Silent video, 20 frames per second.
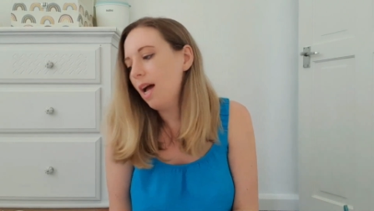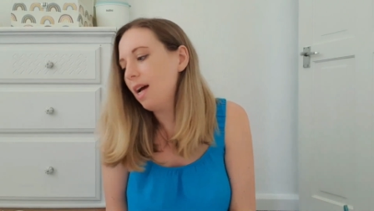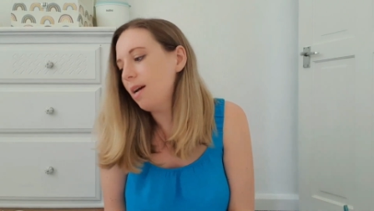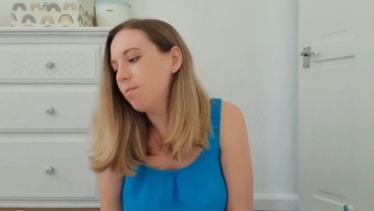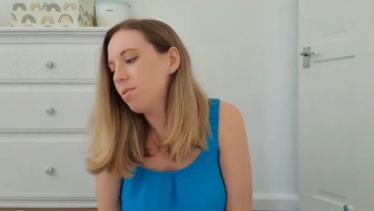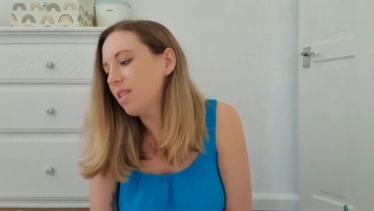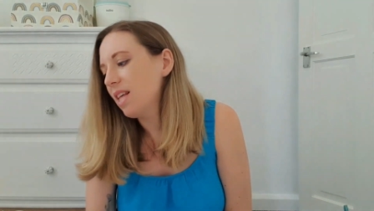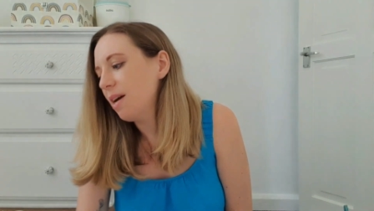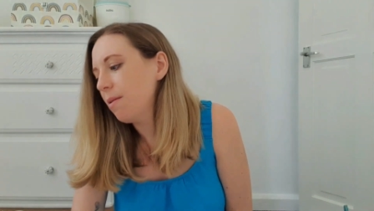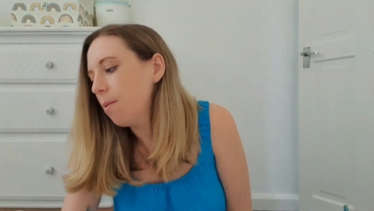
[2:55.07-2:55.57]

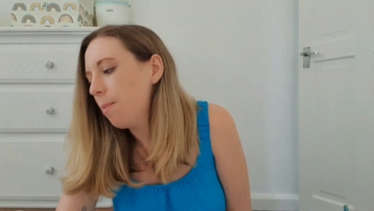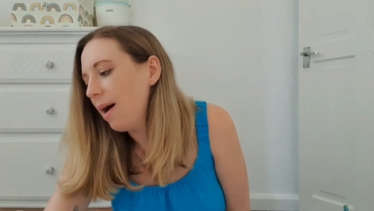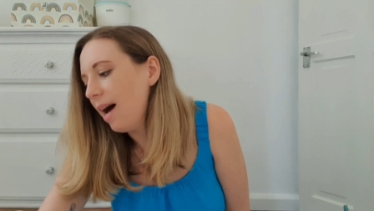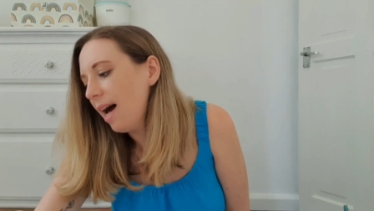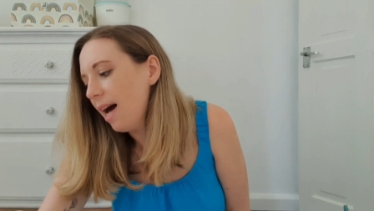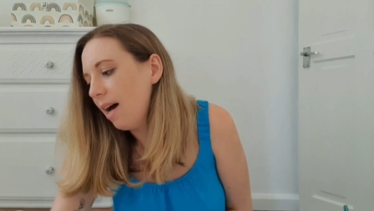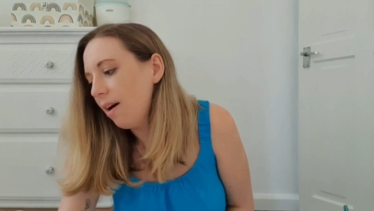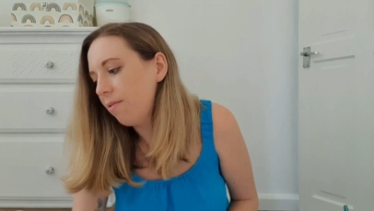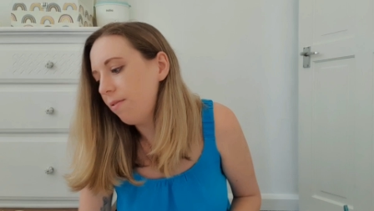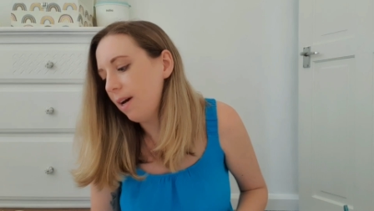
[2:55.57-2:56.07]
So they were
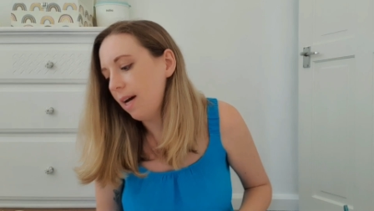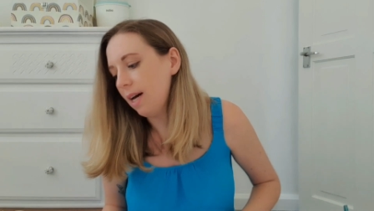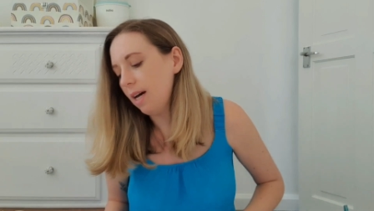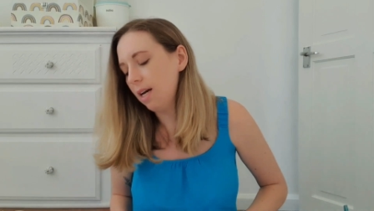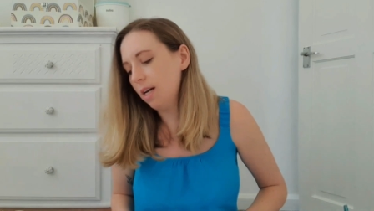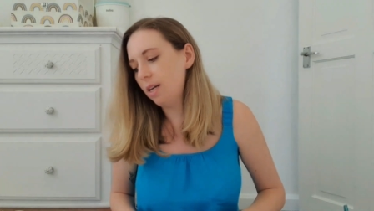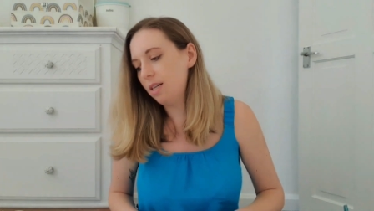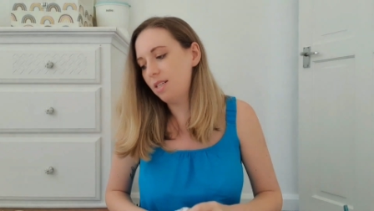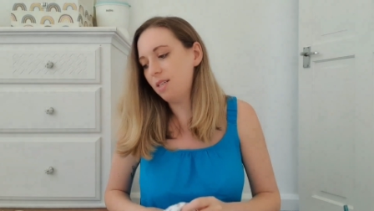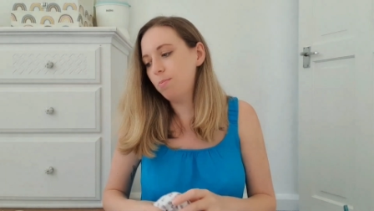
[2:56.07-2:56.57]

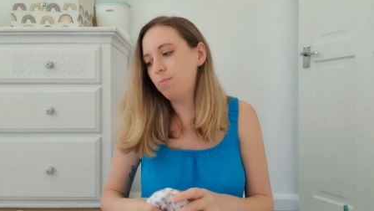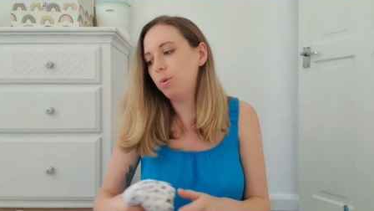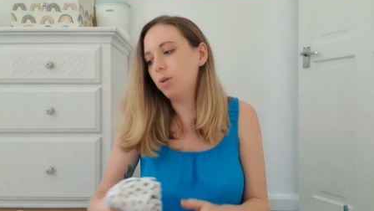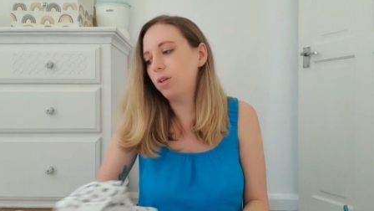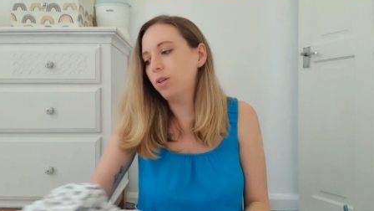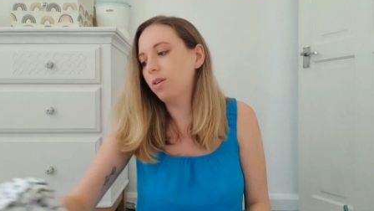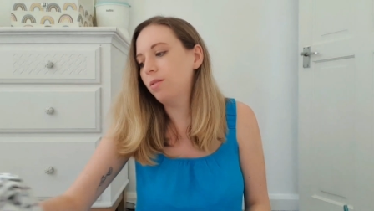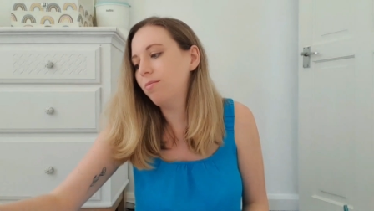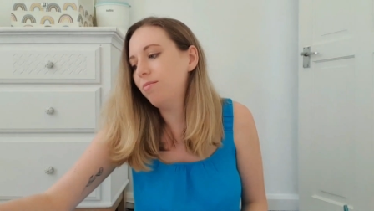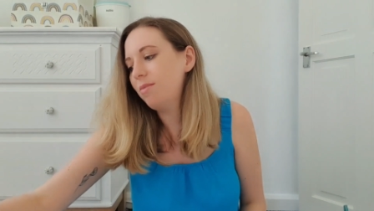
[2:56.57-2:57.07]
perfect,
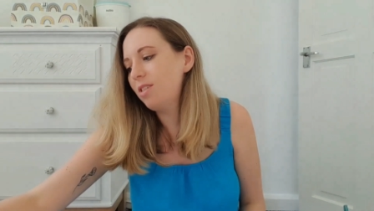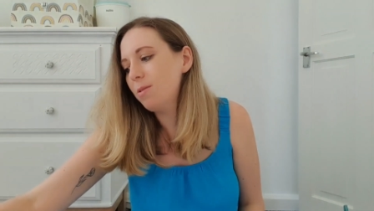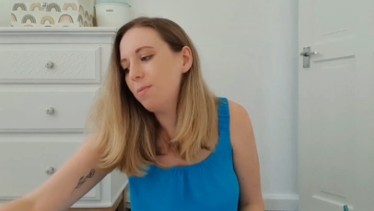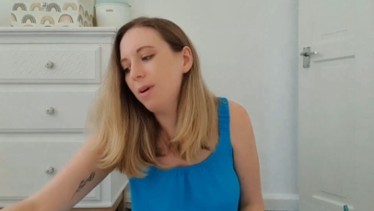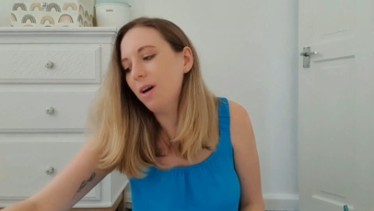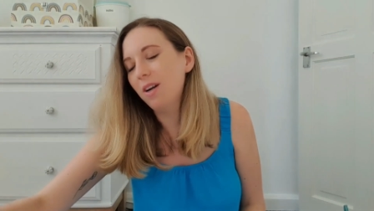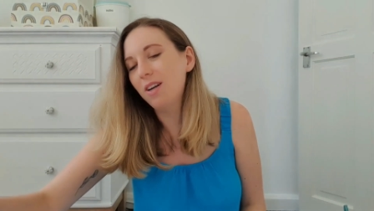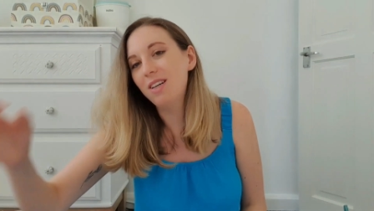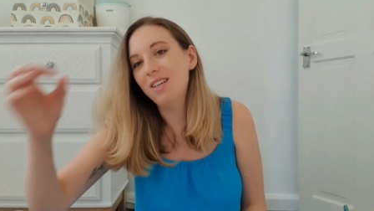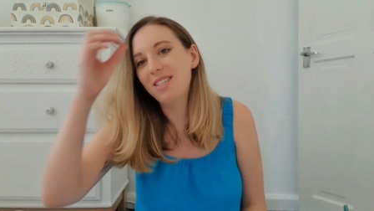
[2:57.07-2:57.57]
but to be
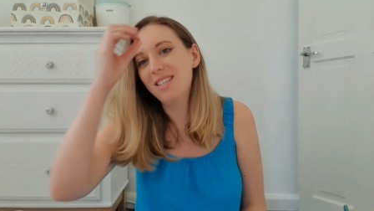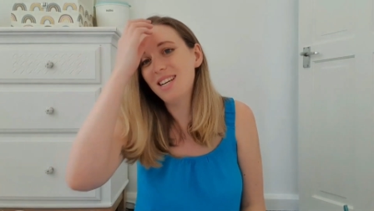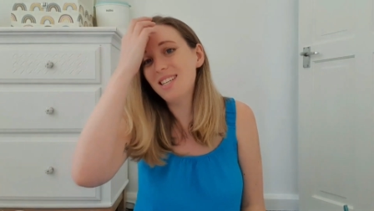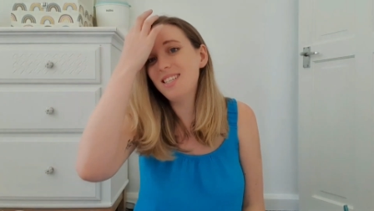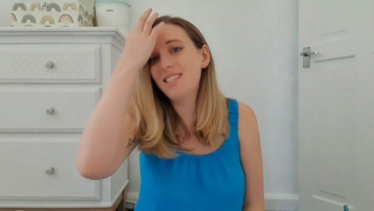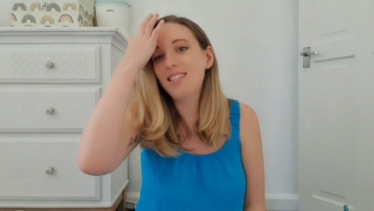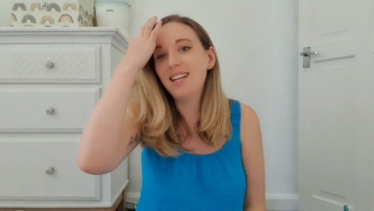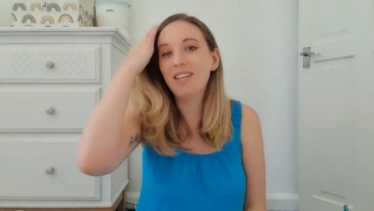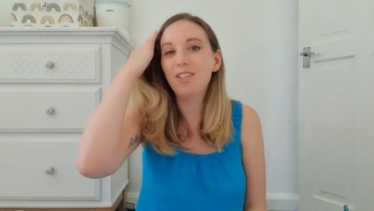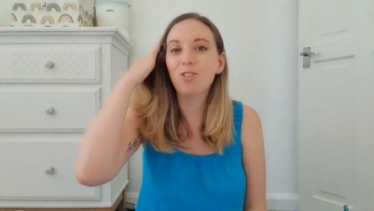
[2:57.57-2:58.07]
honest, I
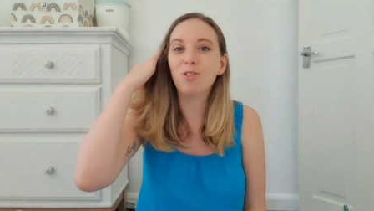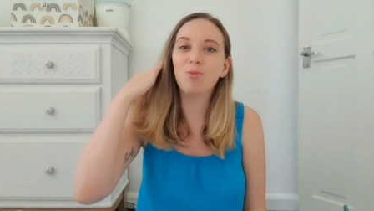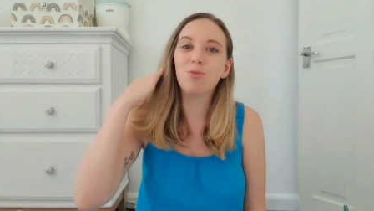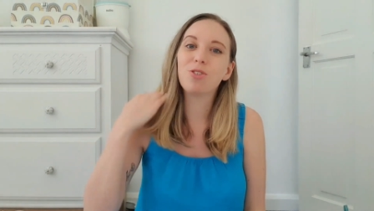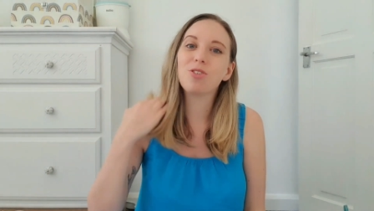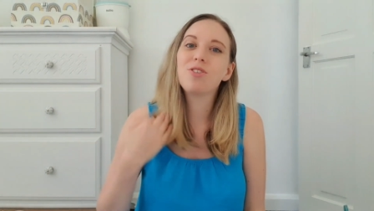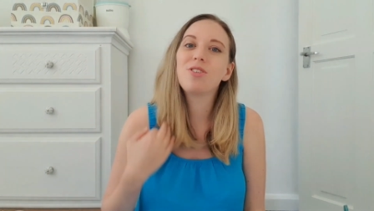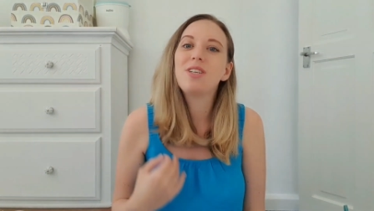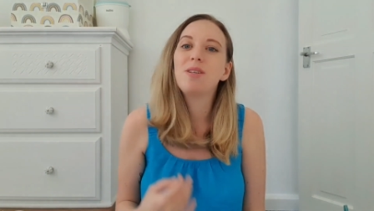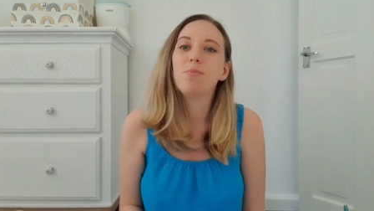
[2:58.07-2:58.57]
did end up
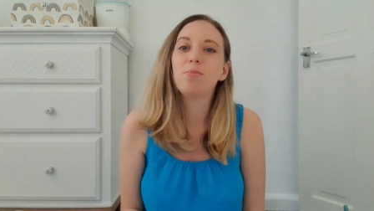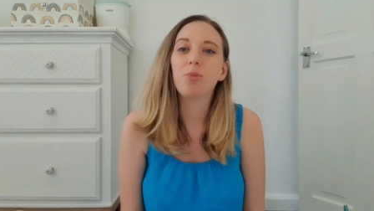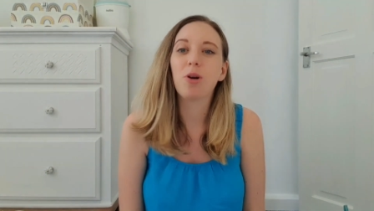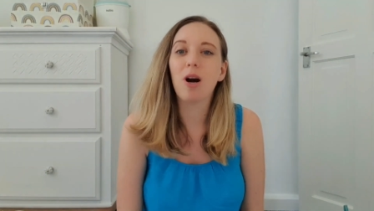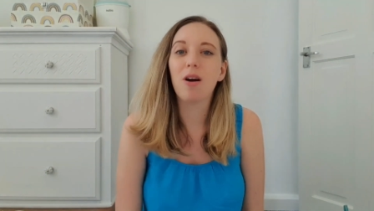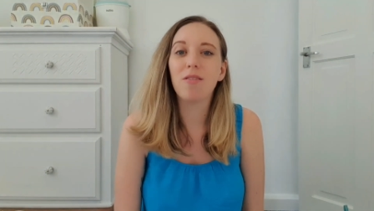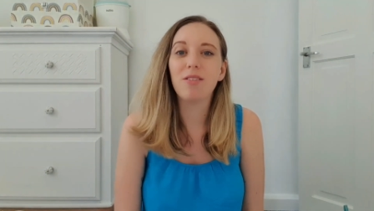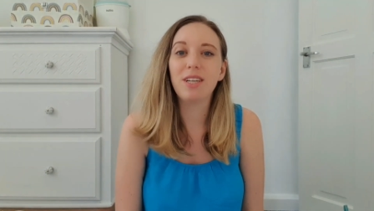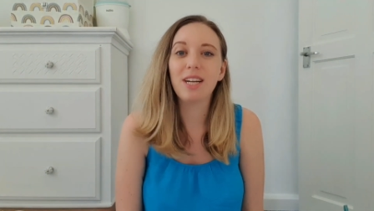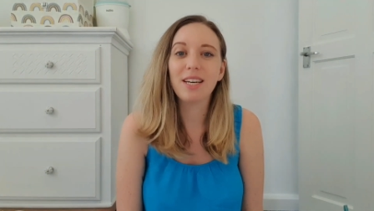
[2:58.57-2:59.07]
just in
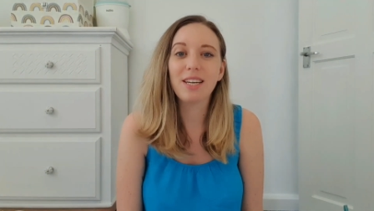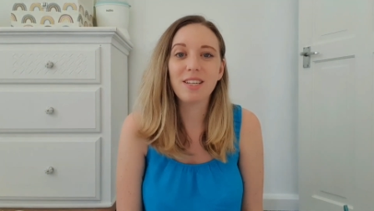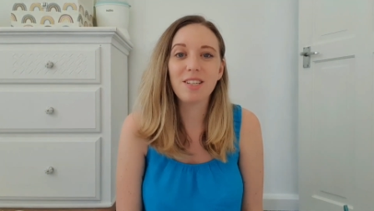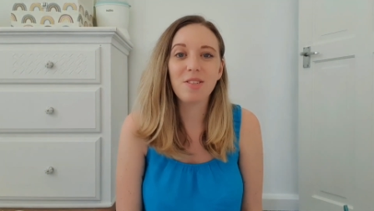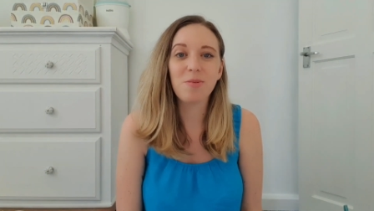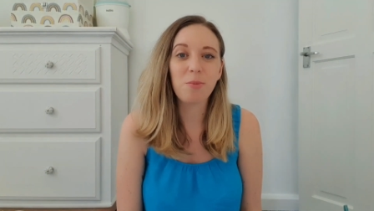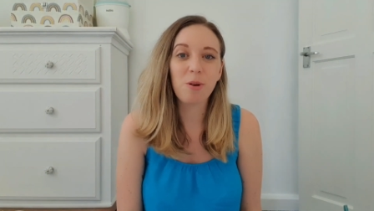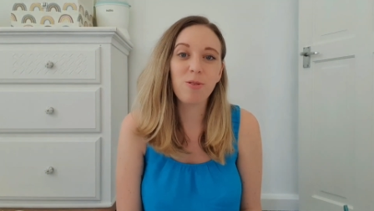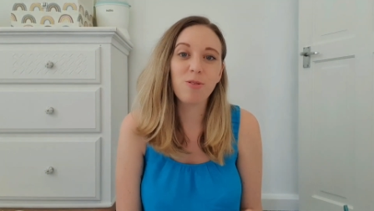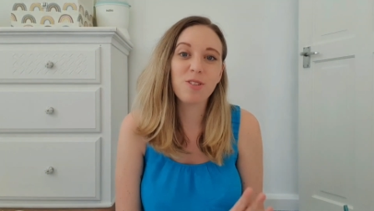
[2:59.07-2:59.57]
bra and
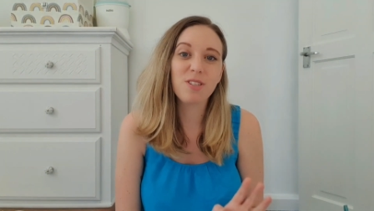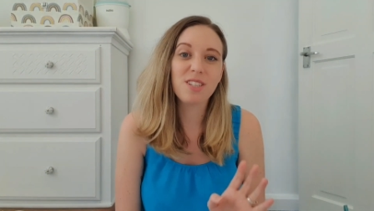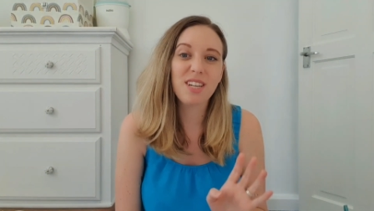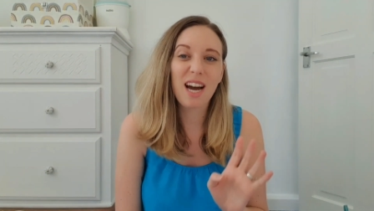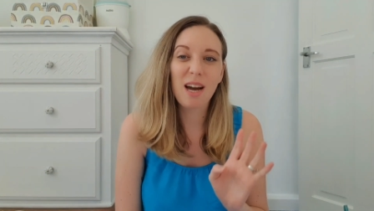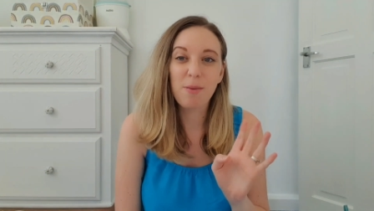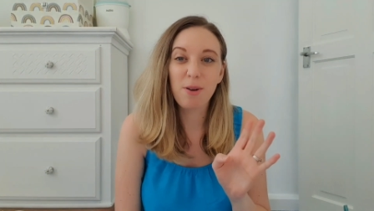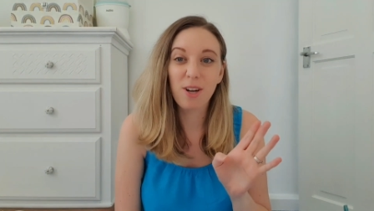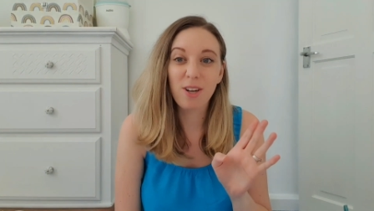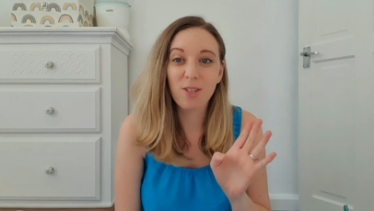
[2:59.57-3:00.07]
knickers most of the
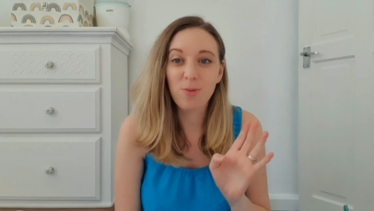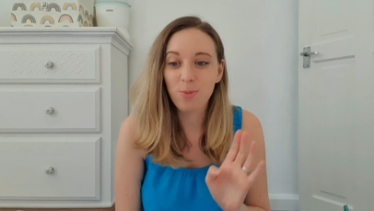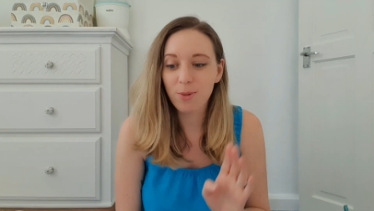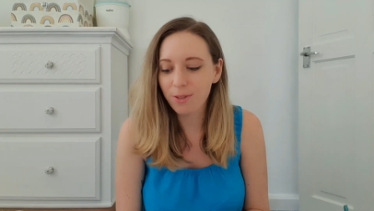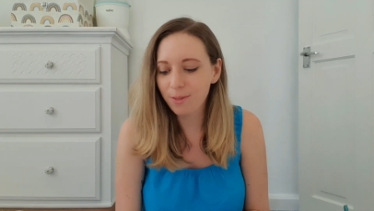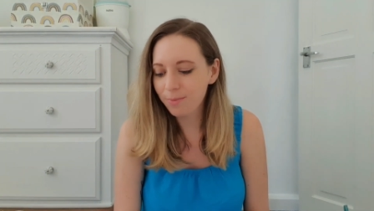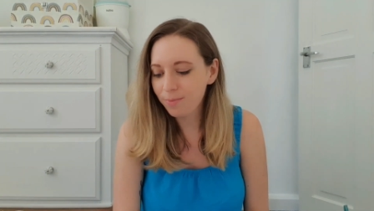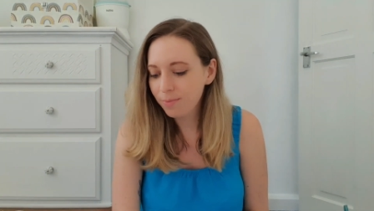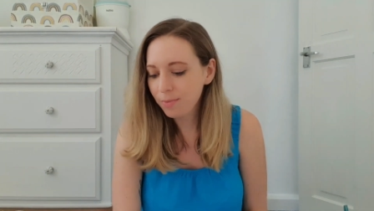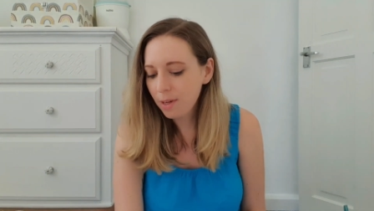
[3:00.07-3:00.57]
time in
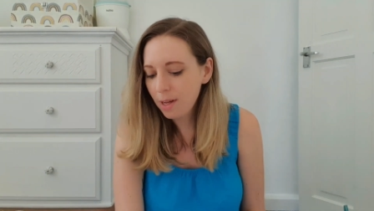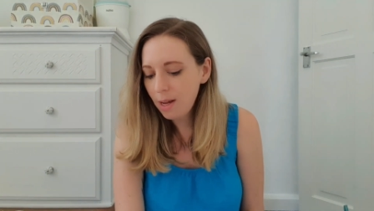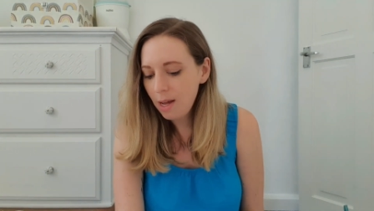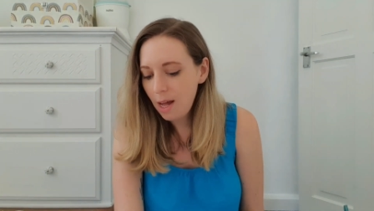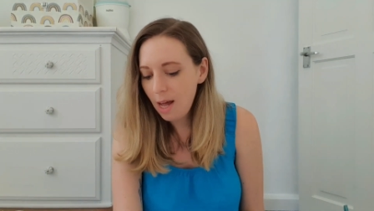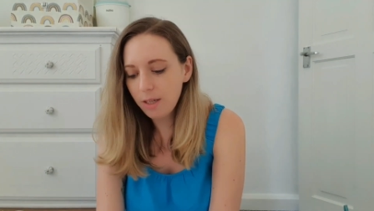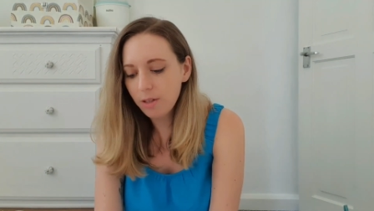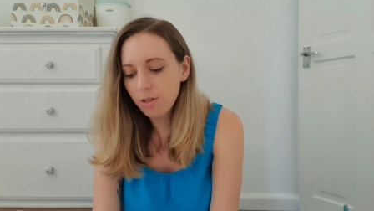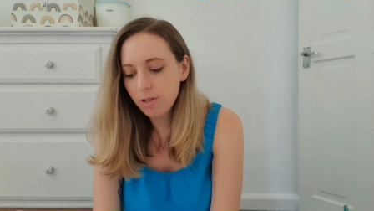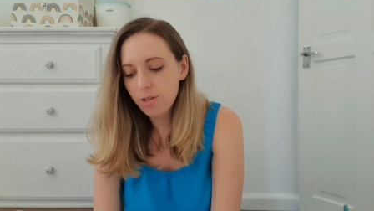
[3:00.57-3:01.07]
hospital.
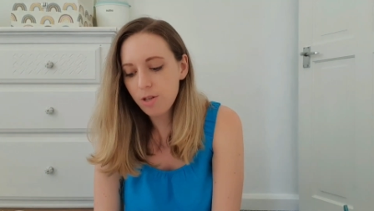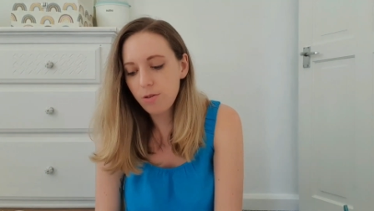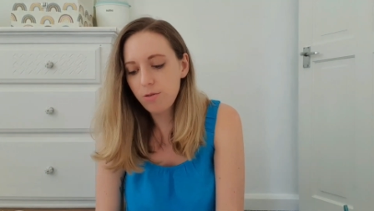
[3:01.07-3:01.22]
I also